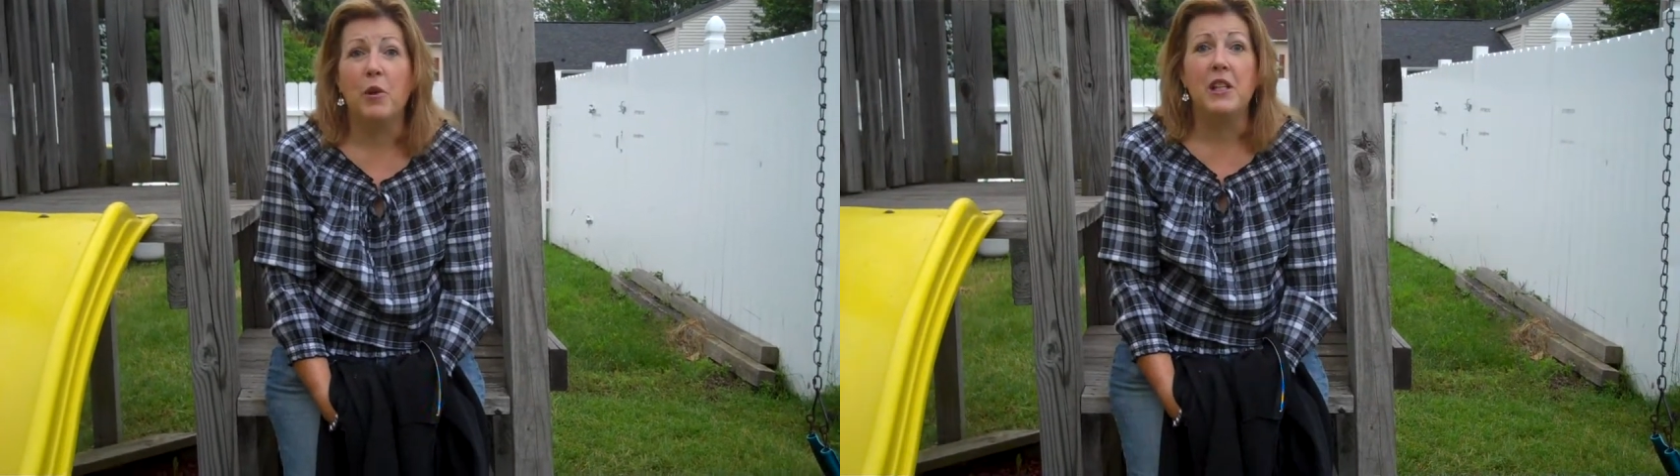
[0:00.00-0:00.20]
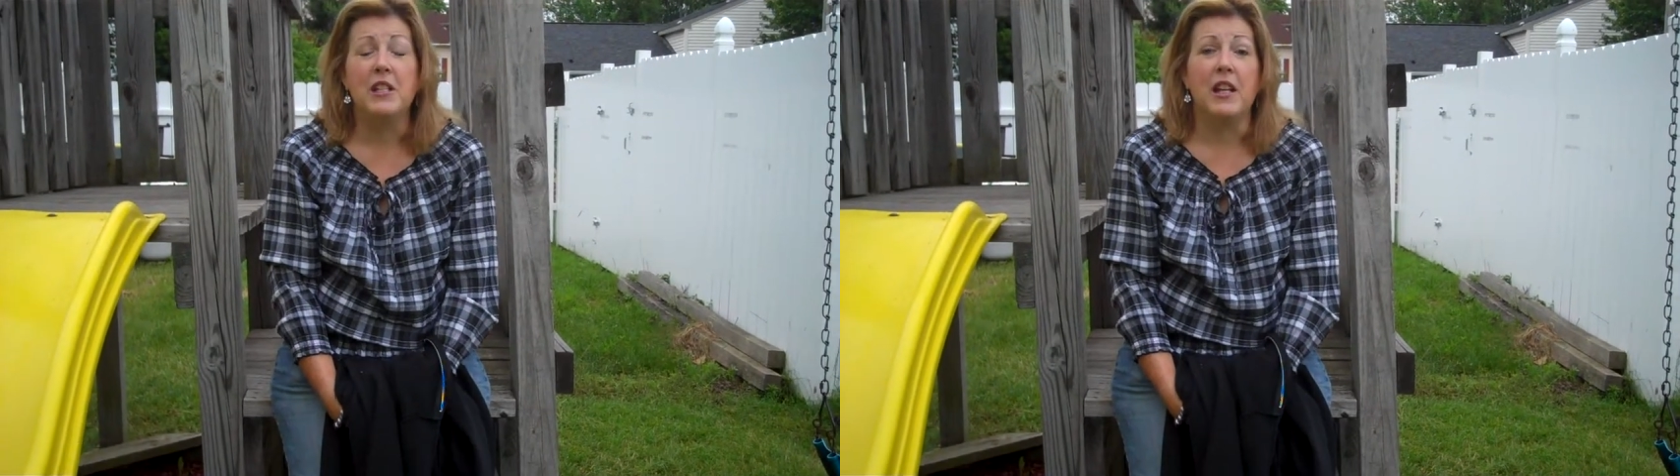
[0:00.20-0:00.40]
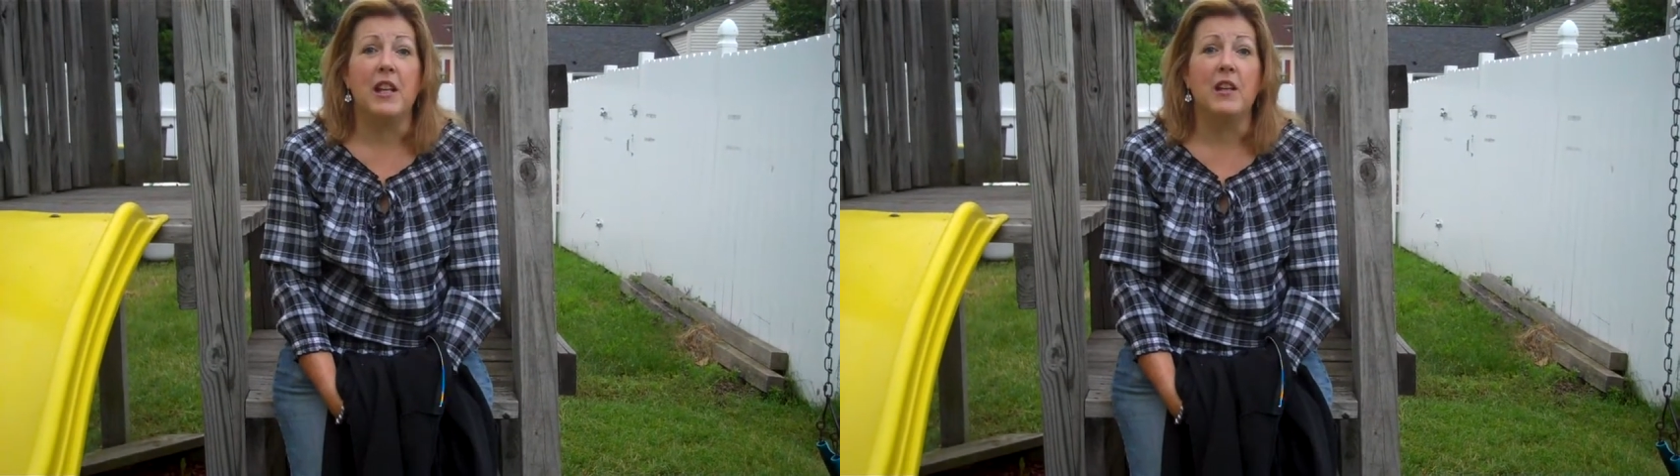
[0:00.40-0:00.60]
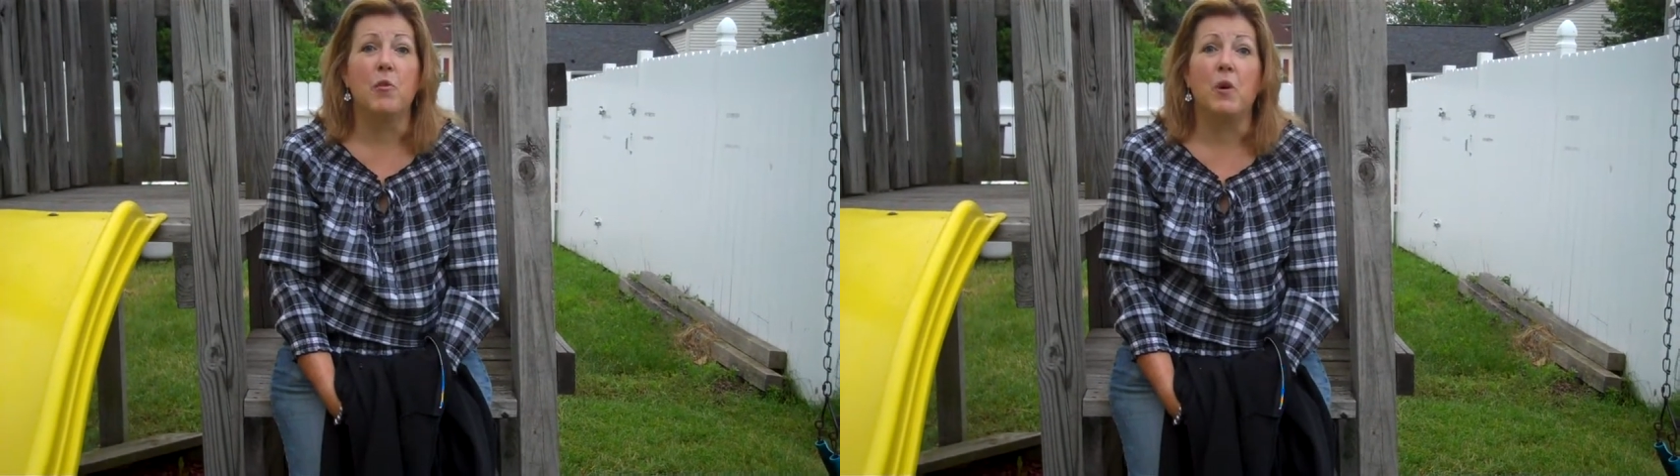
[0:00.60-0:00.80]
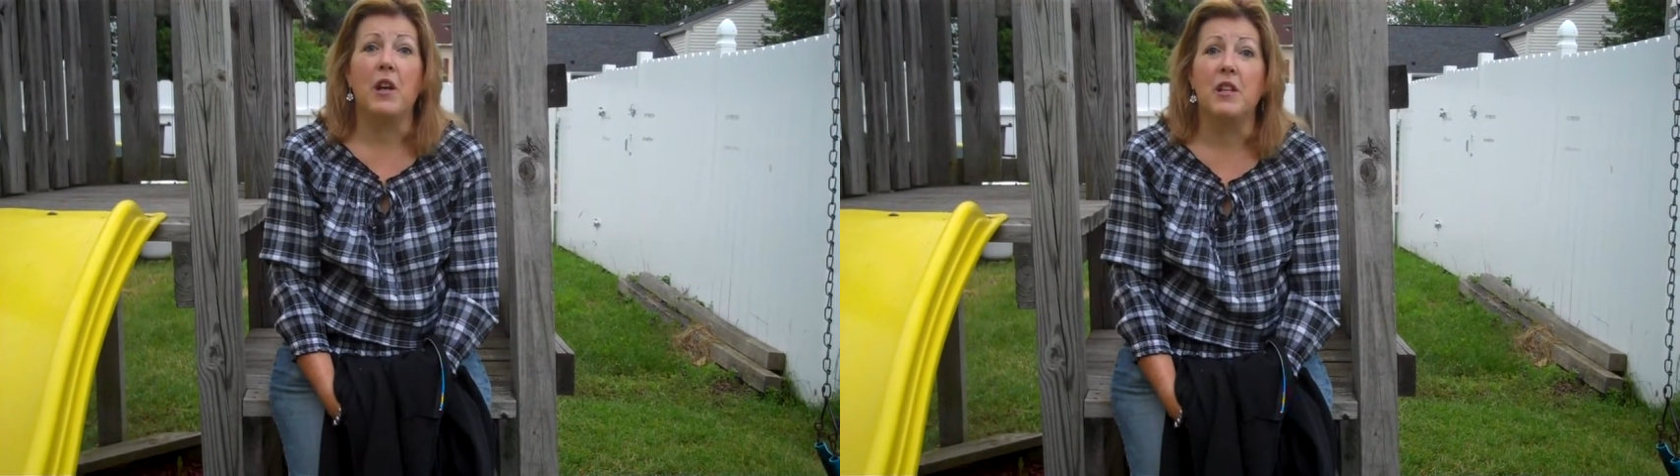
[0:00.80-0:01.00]
we
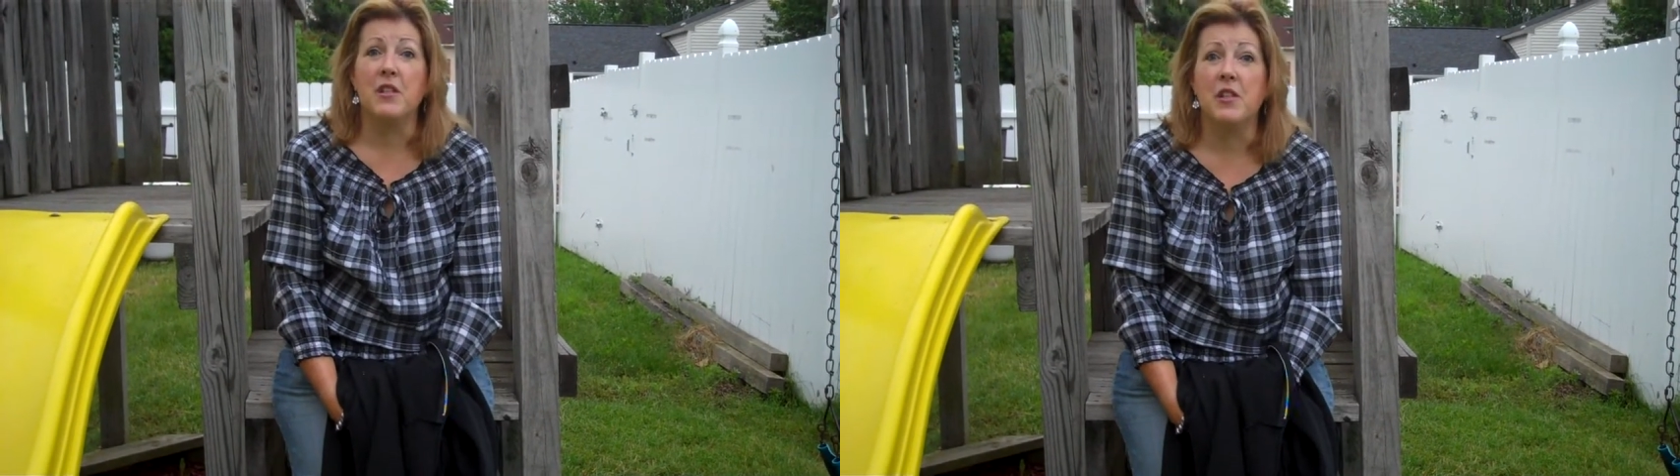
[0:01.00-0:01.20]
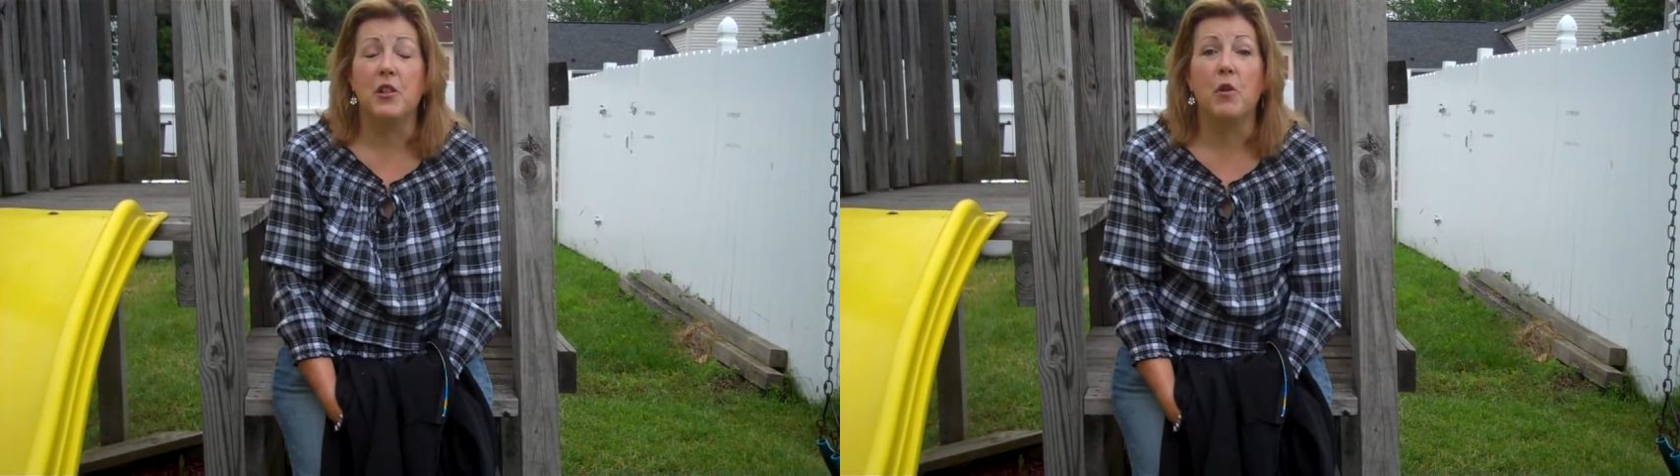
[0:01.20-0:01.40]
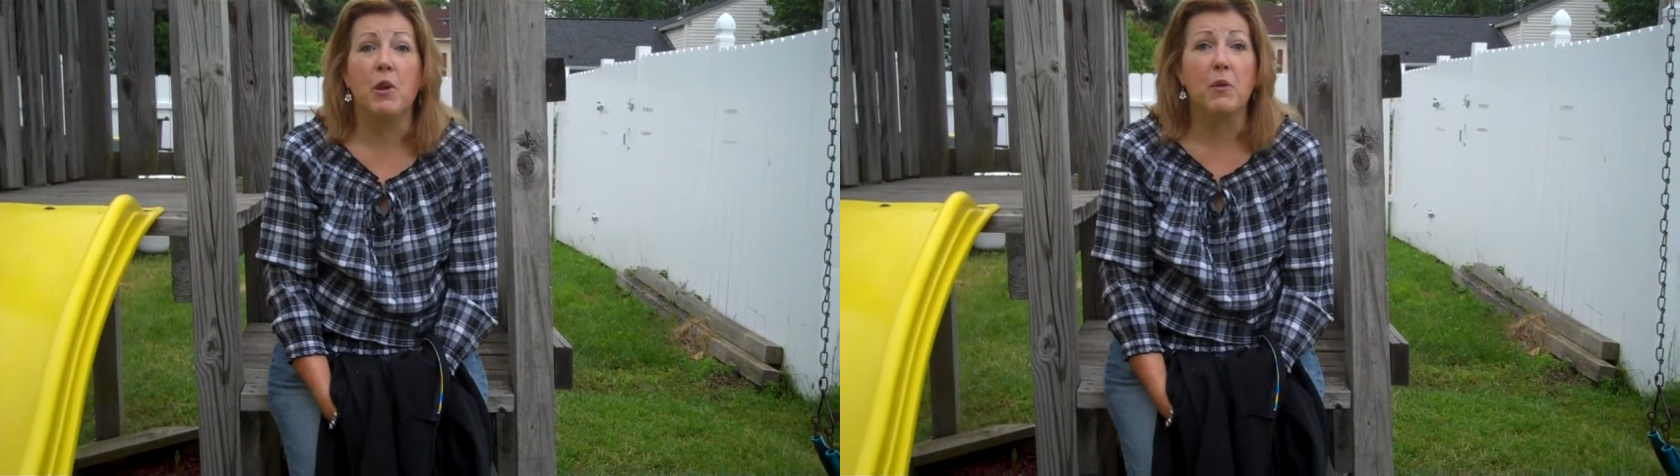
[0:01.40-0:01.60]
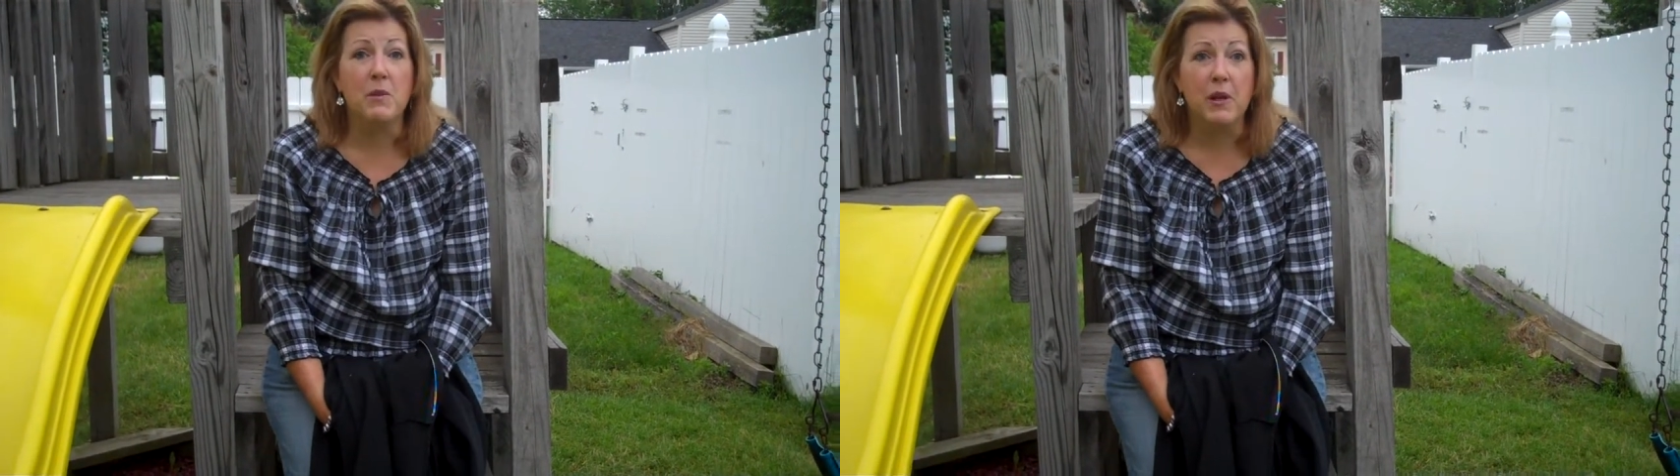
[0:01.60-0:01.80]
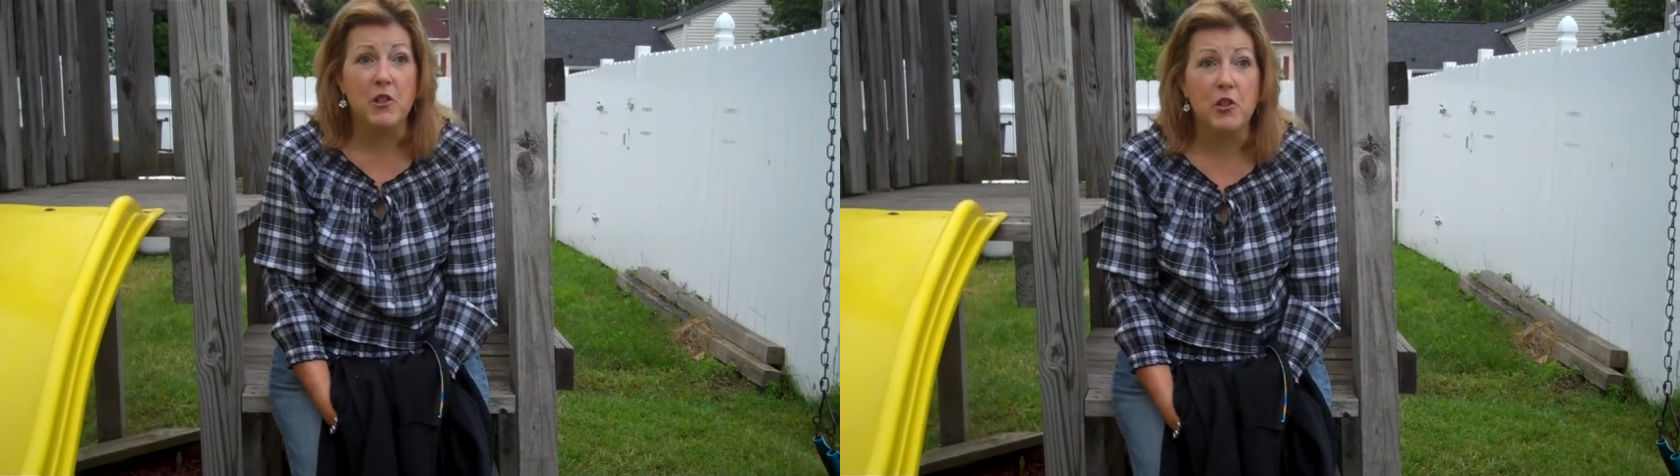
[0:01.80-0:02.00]
did was, you know, we
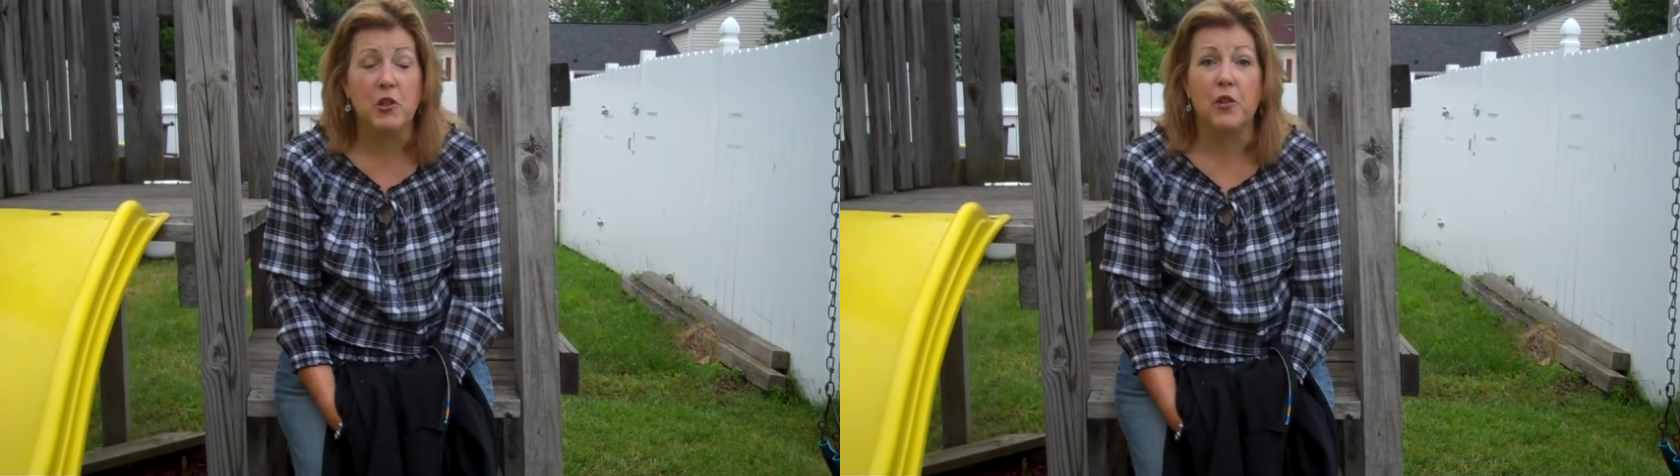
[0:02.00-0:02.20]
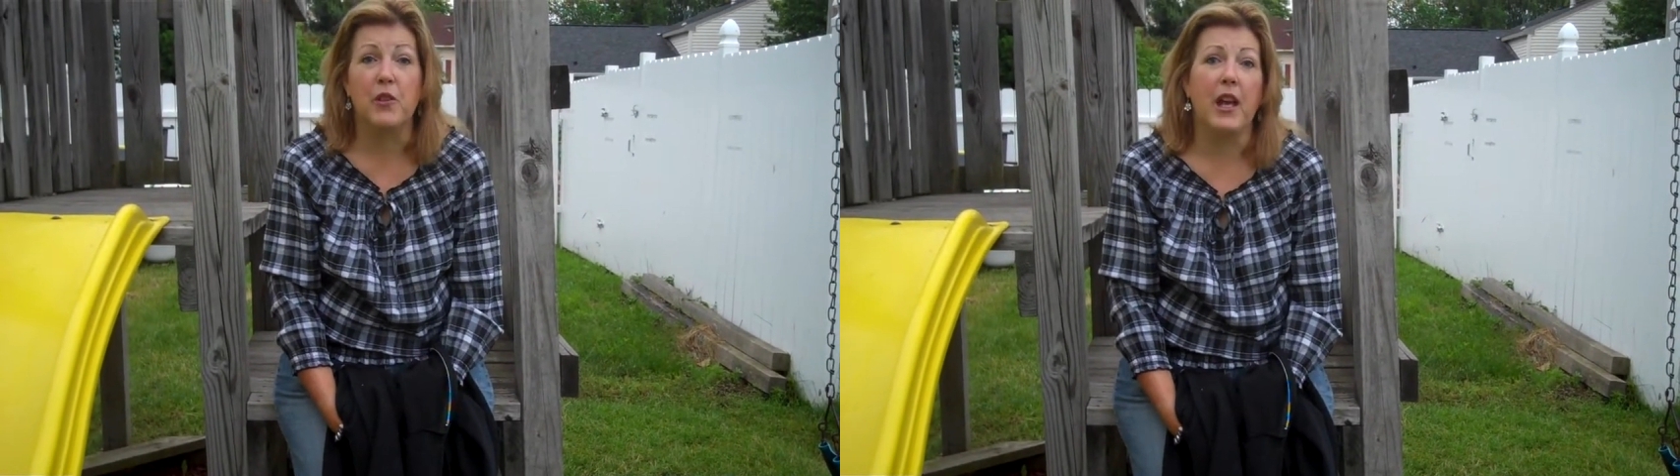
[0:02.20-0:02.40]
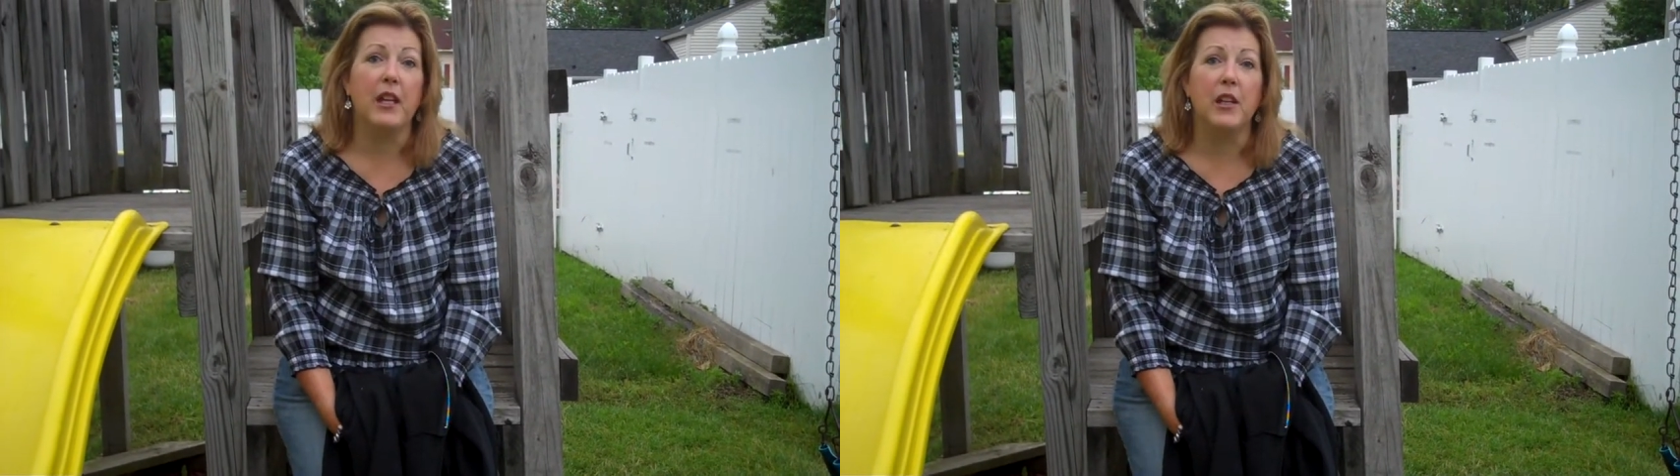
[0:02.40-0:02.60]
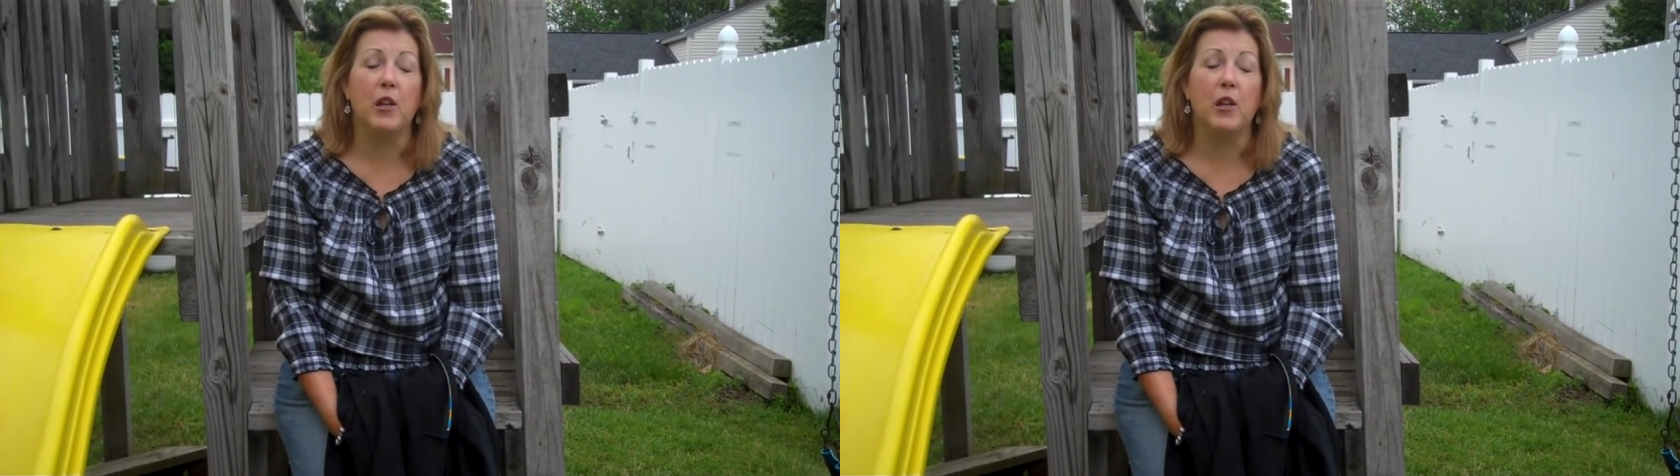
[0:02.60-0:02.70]
always made sure that,